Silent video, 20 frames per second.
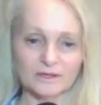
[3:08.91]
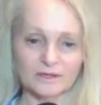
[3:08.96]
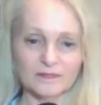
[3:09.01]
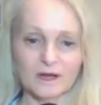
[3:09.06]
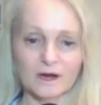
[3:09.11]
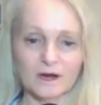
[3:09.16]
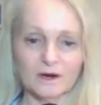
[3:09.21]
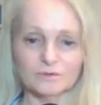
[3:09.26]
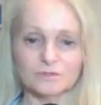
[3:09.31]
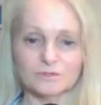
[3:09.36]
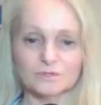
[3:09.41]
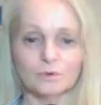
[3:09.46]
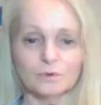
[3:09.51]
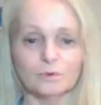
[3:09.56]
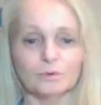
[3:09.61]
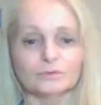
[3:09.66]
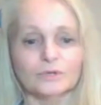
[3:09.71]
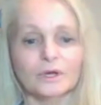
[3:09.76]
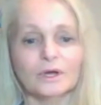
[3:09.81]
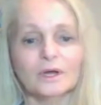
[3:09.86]
in the
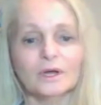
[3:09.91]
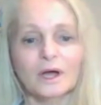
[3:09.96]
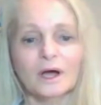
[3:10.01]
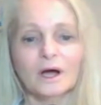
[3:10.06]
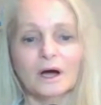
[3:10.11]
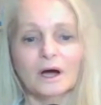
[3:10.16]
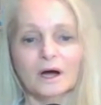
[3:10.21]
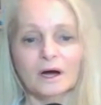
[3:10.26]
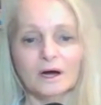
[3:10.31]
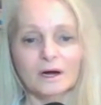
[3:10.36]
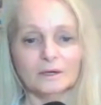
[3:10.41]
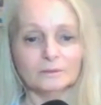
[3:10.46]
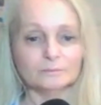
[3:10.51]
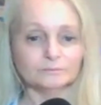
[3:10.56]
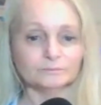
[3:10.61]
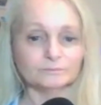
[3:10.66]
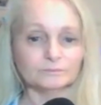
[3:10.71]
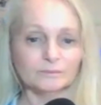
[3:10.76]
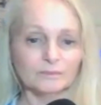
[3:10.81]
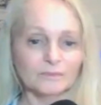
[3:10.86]
household.
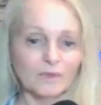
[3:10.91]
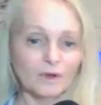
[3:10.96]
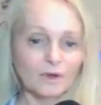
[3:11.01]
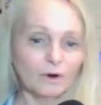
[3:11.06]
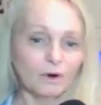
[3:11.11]
4